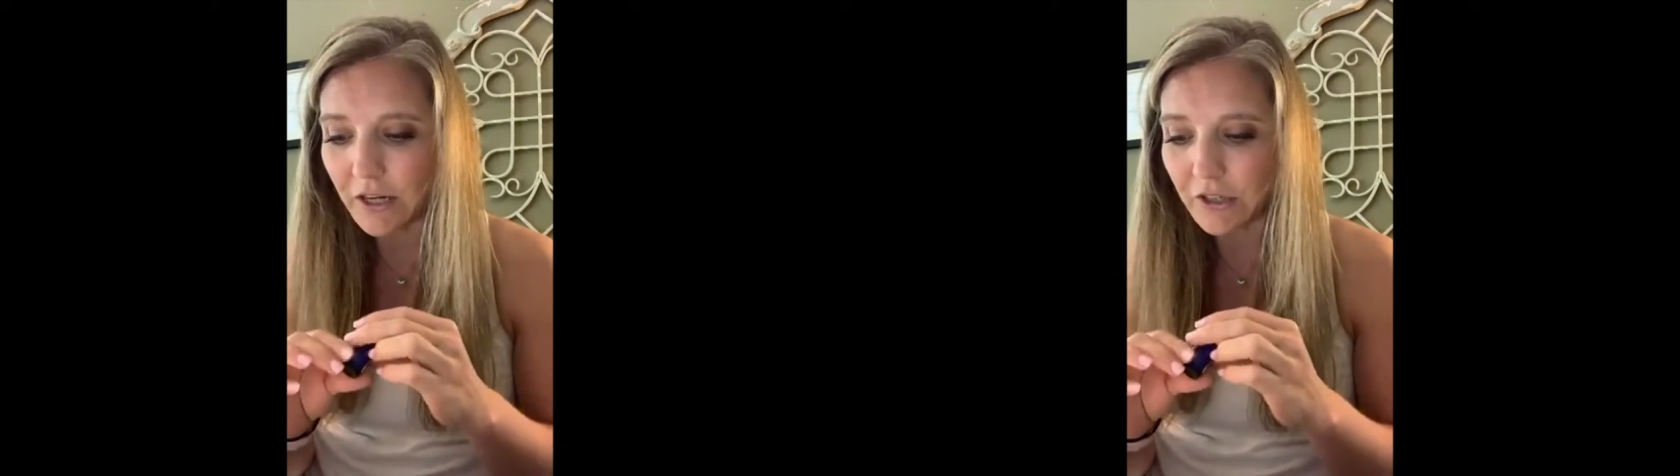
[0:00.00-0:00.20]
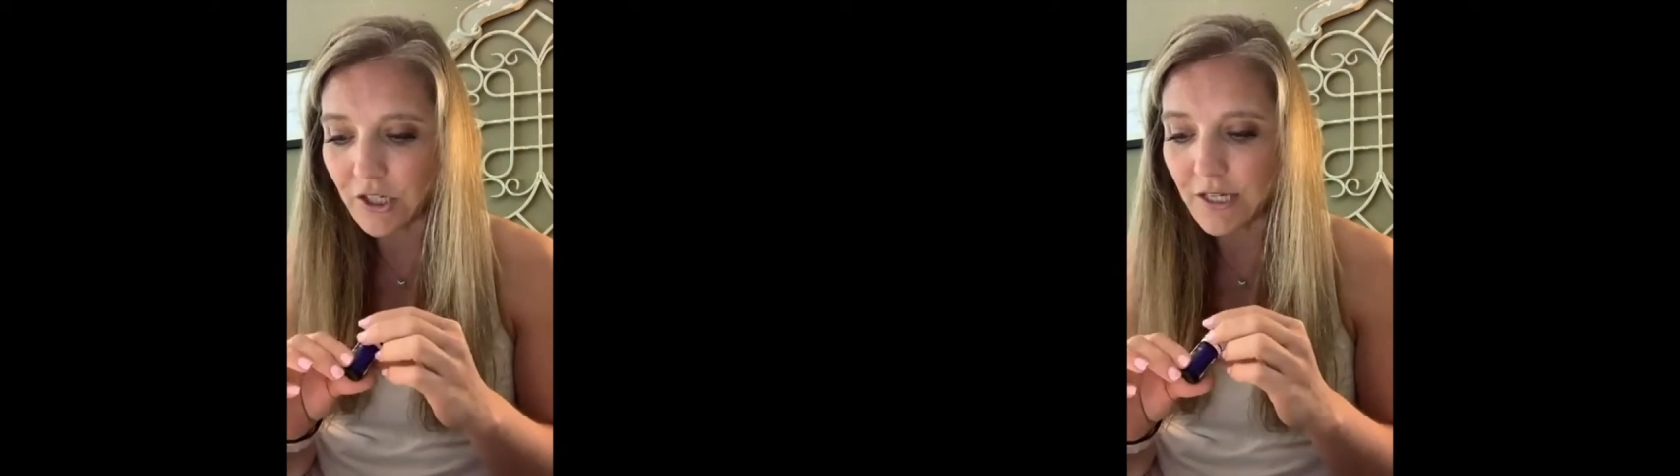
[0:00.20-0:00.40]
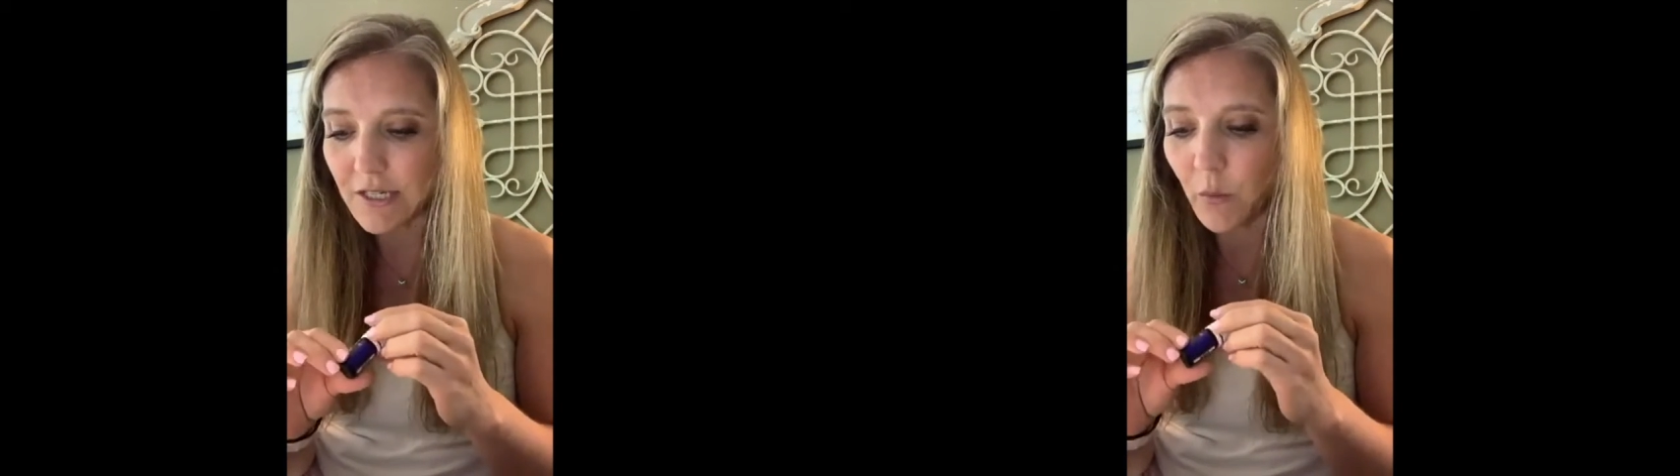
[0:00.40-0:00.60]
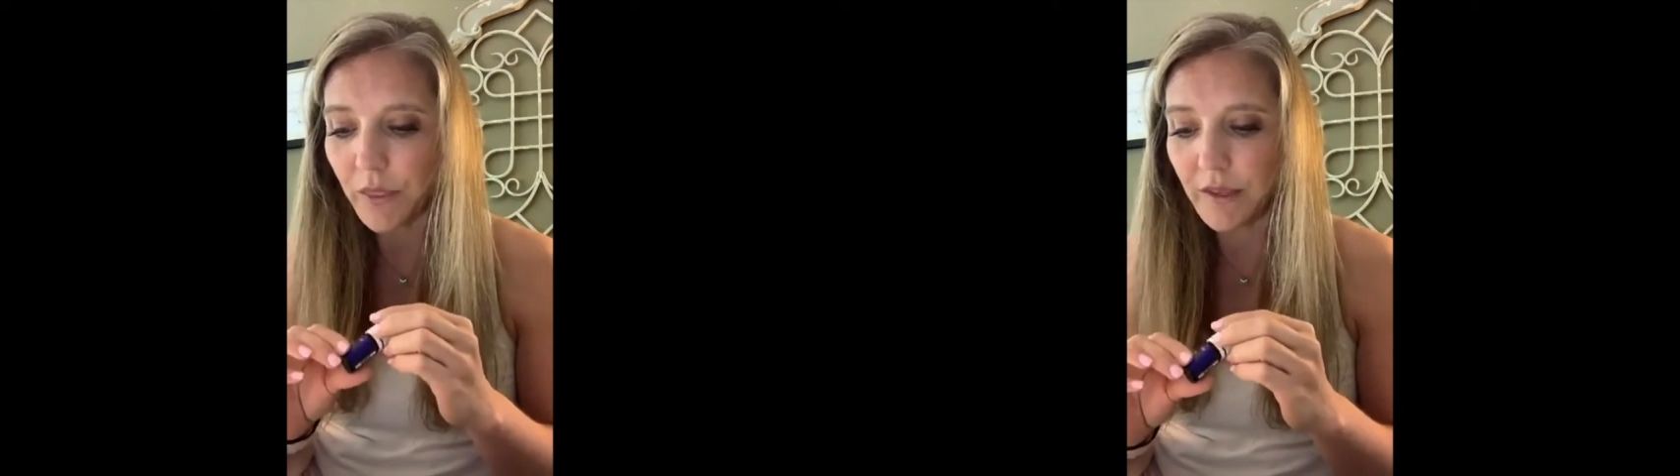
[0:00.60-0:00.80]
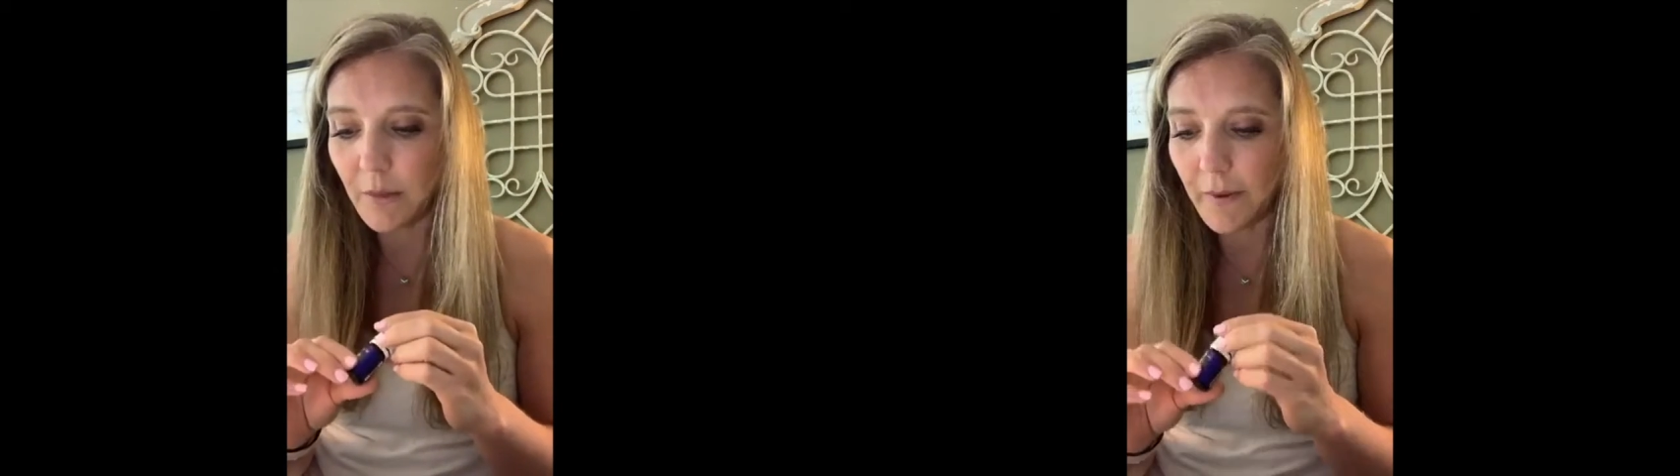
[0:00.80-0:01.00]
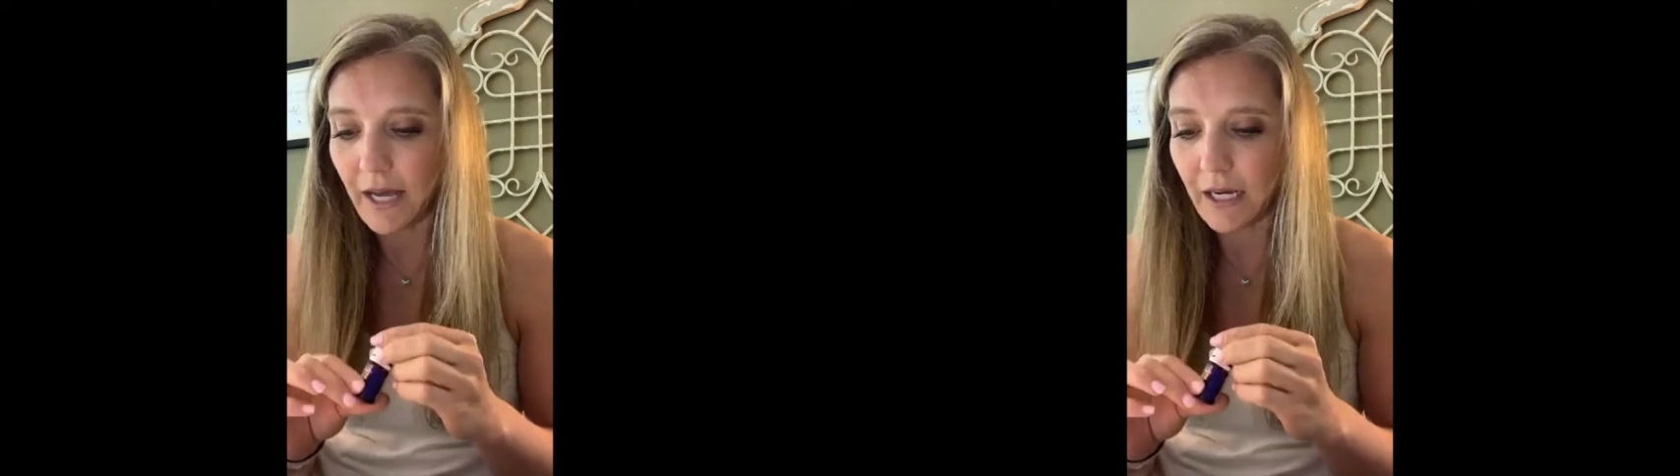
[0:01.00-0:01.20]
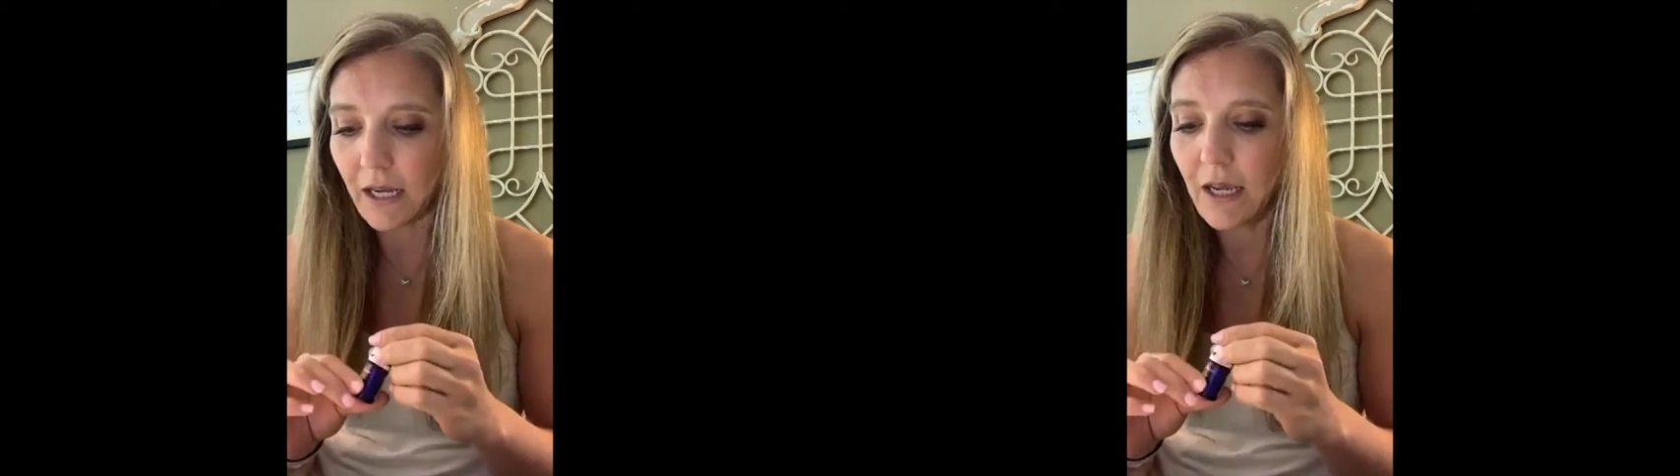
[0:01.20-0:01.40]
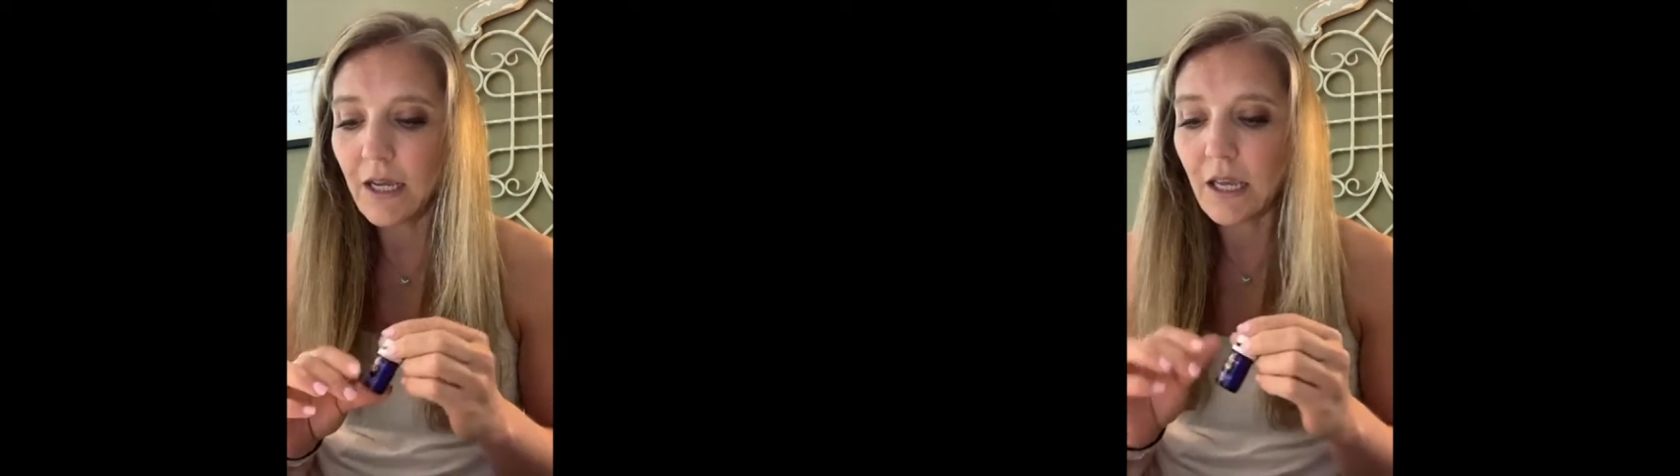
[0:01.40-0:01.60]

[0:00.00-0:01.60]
energies within the body,